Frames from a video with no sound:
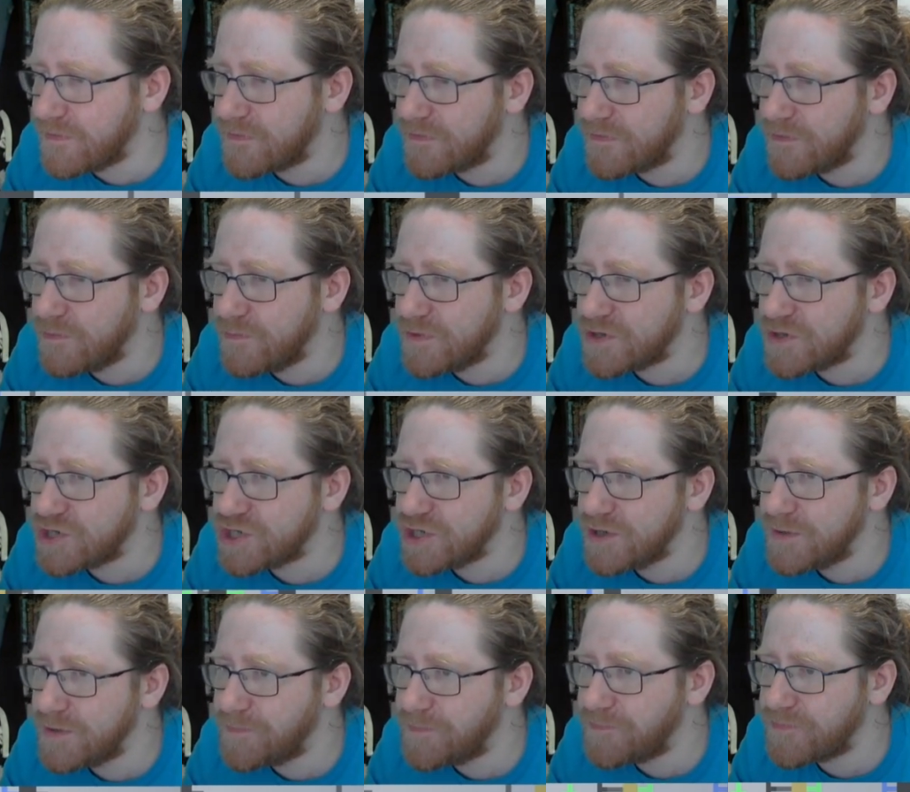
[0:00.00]
so much
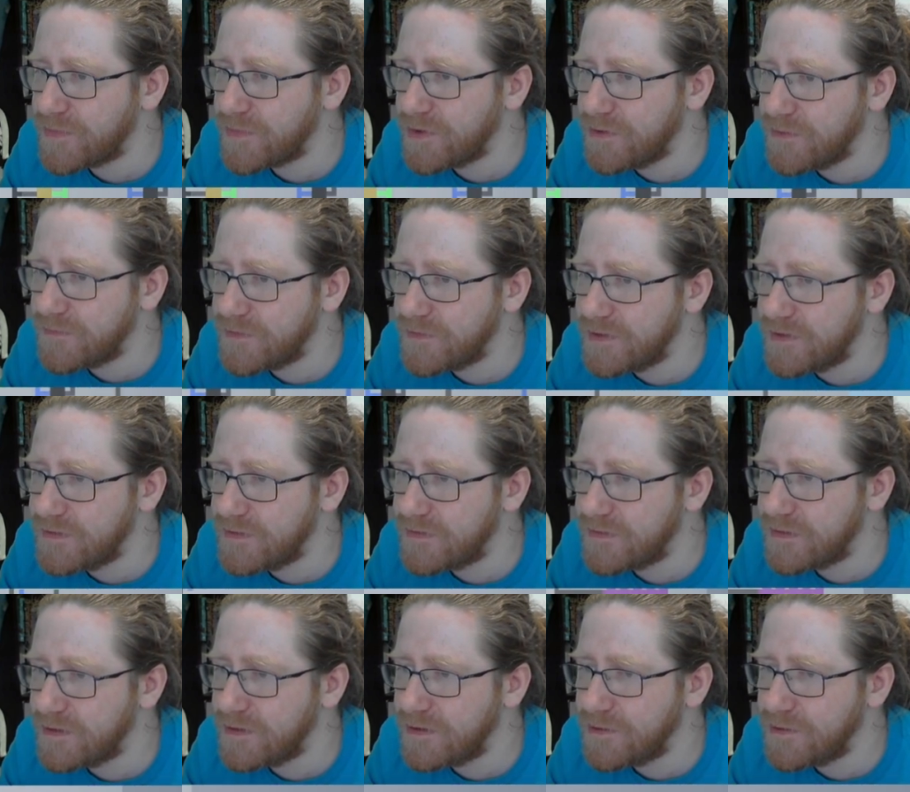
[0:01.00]
of
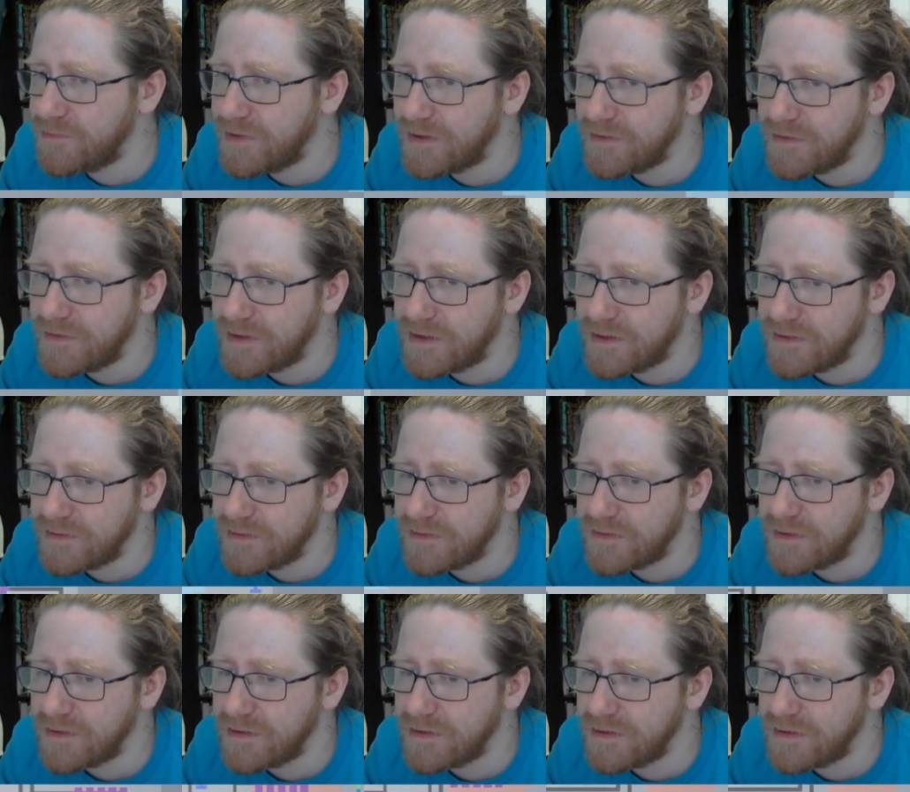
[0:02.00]
these red and